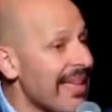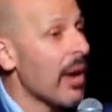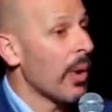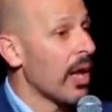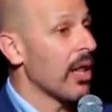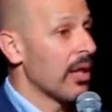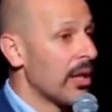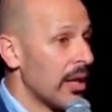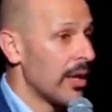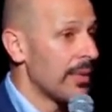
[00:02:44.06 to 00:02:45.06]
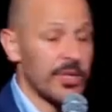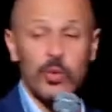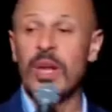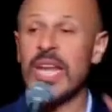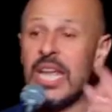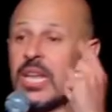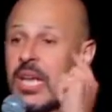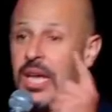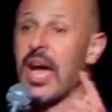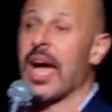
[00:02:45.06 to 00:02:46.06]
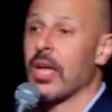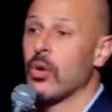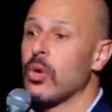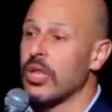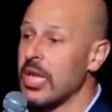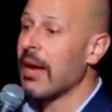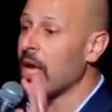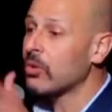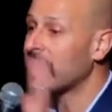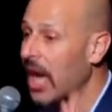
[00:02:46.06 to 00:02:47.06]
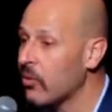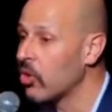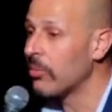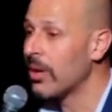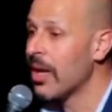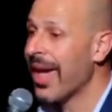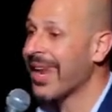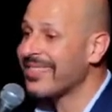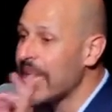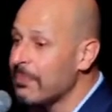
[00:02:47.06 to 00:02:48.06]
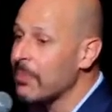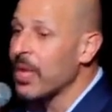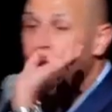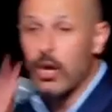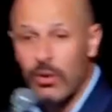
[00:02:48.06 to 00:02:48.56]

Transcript: paid that well. There's this one Indian guy who cleaned my hotel room, and I tipped him the